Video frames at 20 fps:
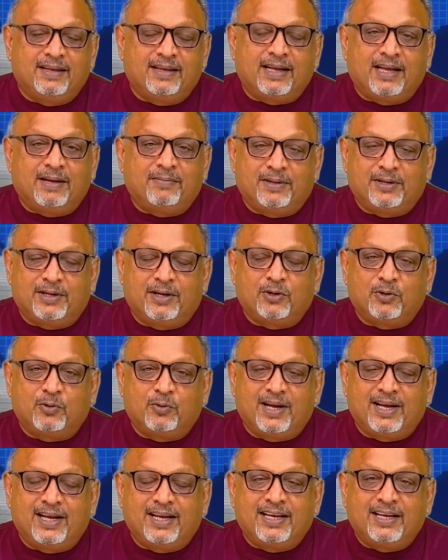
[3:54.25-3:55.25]
Even the
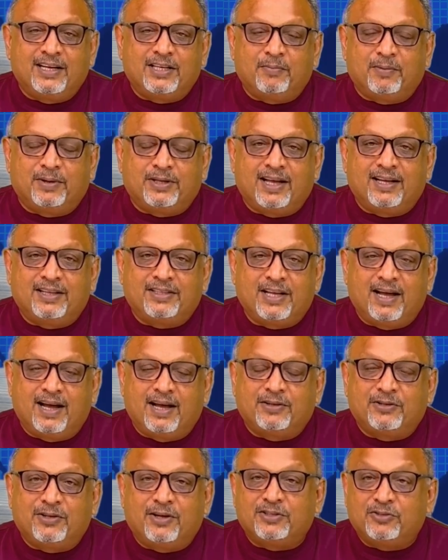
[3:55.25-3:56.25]
UAE, which has
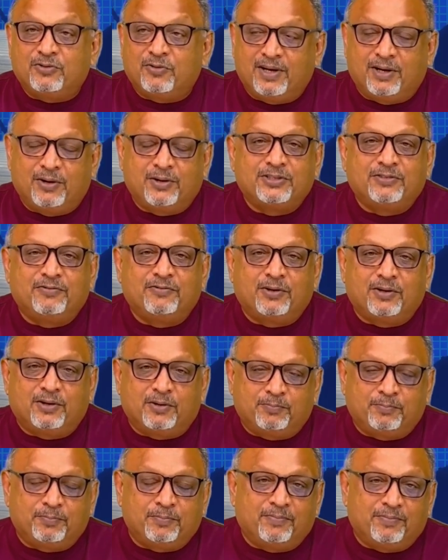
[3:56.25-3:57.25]
ties to Israel, is
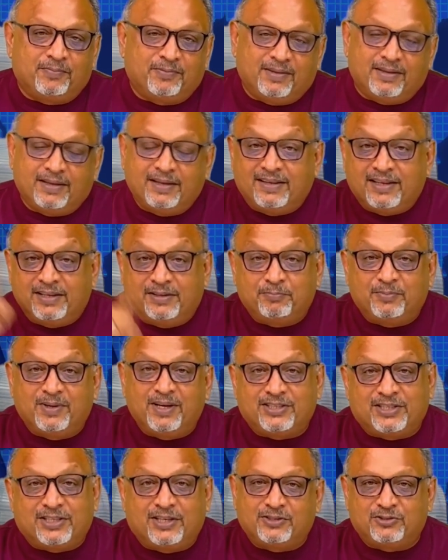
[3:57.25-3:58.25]
firm. Its
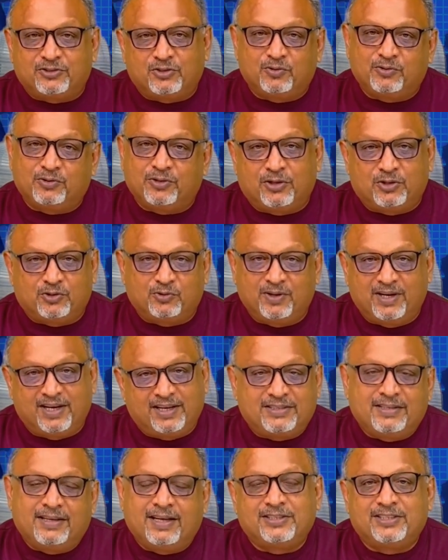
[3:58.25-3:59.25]
president told the
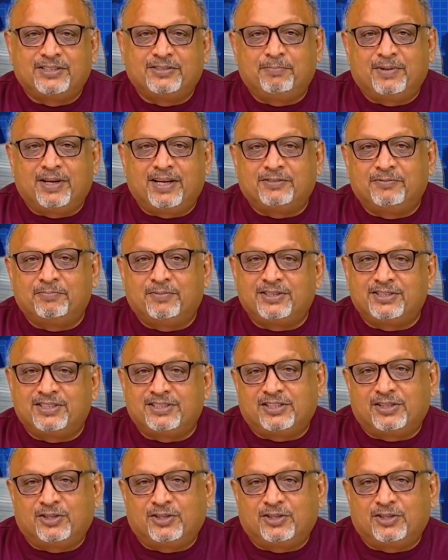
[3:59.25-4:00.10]
US that displacement is a